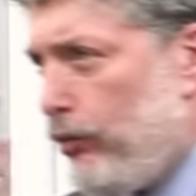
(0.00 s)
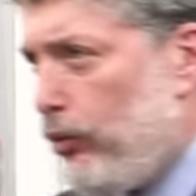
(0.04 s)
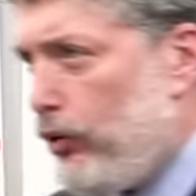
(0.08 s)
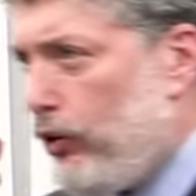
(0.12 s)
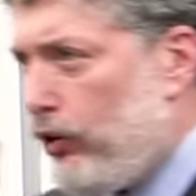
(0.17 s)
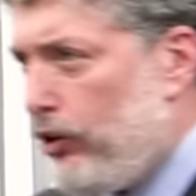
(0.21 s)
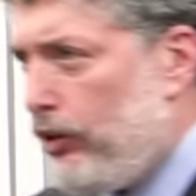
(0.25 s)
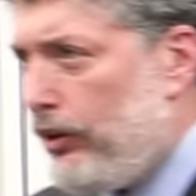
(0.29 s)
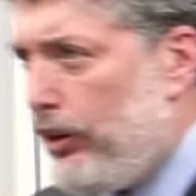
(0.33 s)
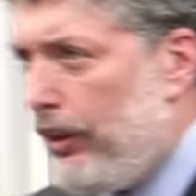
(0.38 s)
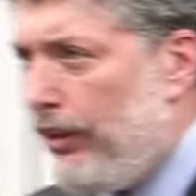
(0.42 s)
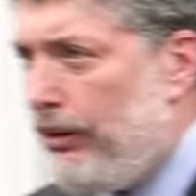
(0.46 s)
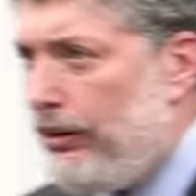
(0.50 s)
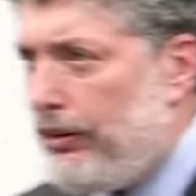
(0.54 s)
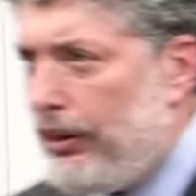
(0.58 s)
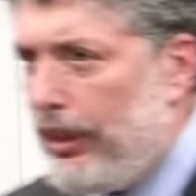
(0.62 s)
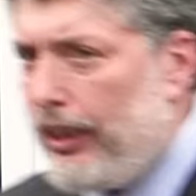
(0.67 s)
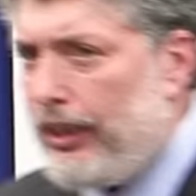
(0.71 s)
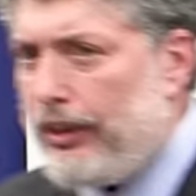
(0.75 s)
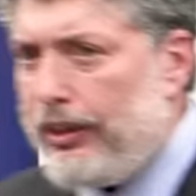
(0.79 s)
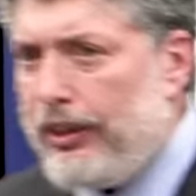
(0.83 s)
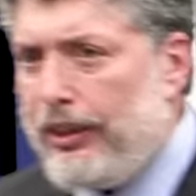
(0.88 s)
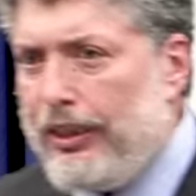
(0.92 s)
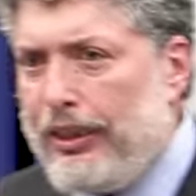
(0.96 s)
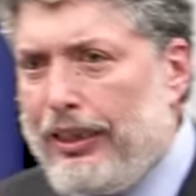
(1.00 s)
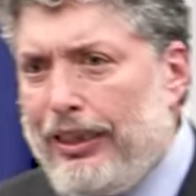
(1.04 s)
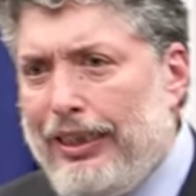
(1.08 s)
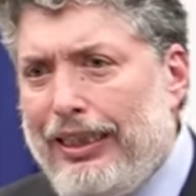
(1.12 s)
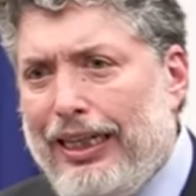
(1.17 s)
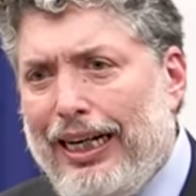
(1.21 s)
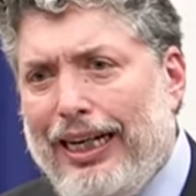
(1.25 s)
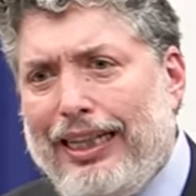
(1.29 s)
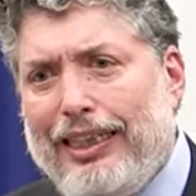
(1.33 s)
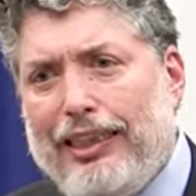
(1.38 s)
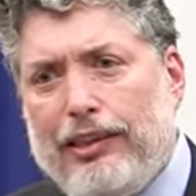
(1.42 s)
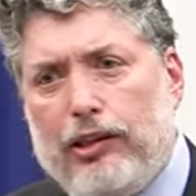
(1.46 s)
will see that,
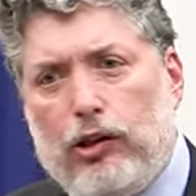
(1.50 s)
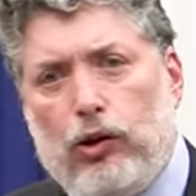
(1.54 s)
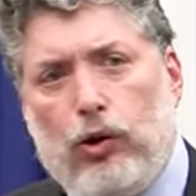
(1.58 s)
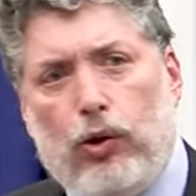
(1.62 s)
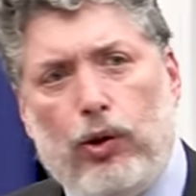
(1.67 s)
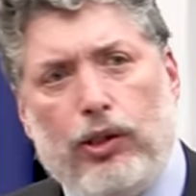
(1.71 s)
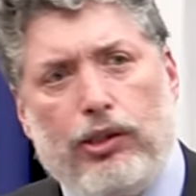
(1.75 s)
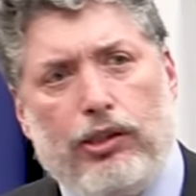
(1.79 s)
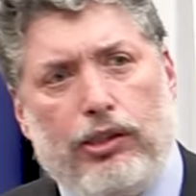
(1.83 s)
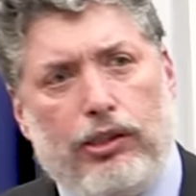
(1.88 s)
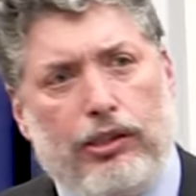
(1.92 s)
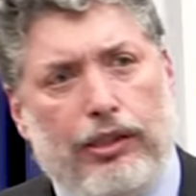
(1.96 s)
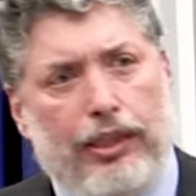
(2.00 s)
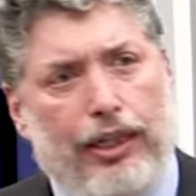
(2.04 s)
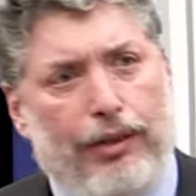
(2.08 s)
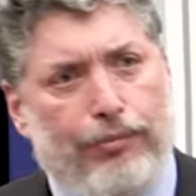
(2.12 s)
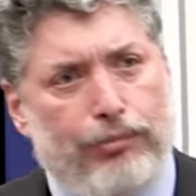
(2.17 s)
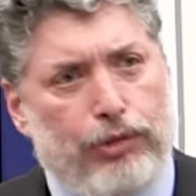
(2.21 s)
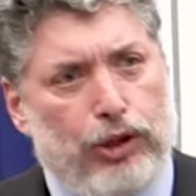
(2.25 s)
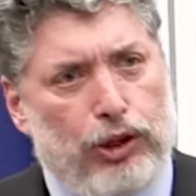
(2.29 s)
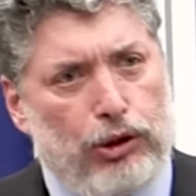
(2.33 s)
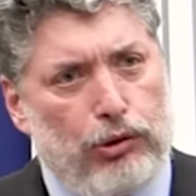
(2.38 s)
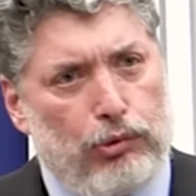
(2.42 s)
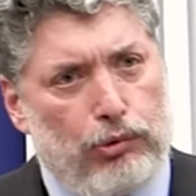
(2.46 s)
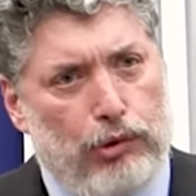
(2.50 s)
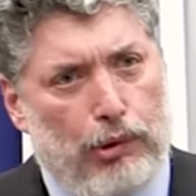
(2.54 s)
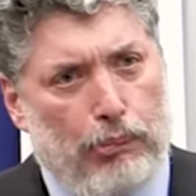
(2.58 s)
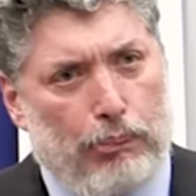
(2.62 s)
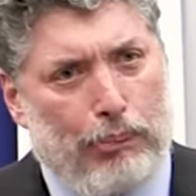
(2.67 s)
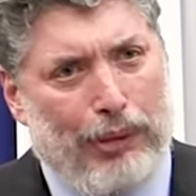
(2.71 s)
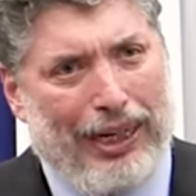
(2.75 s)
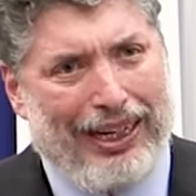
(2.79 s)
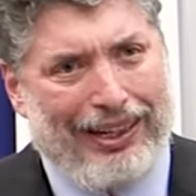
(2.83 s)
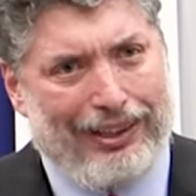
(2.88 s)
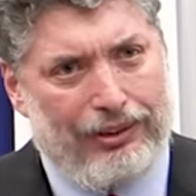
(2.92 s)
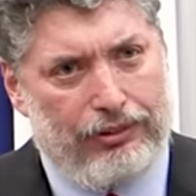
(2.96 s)
and it causes them to
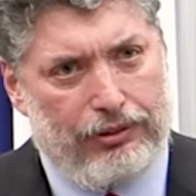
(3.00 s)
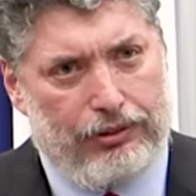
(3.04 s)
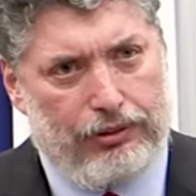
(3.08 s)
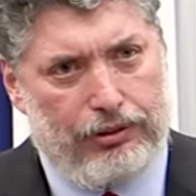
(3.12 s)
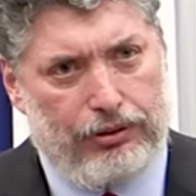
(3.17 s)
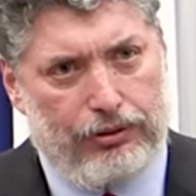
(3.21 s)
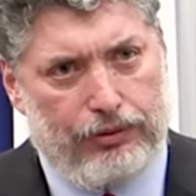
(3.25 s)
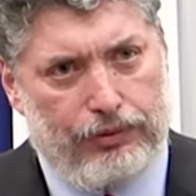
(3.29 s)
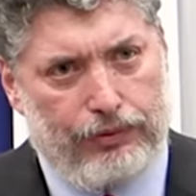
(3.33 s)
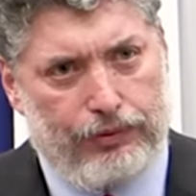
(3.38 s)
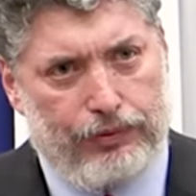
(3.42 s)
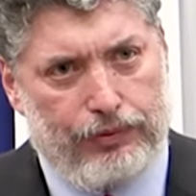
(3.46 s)
repent